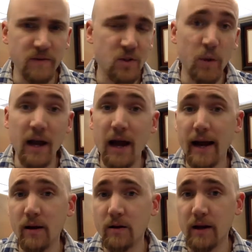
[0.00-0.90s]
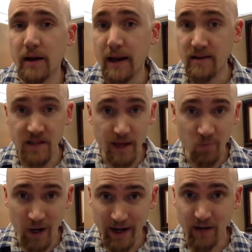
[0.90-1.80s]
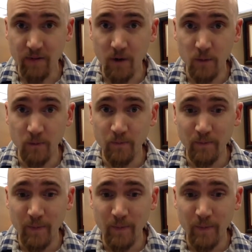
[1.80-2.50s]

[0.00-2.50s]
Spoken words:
So we hired an outside branding firm,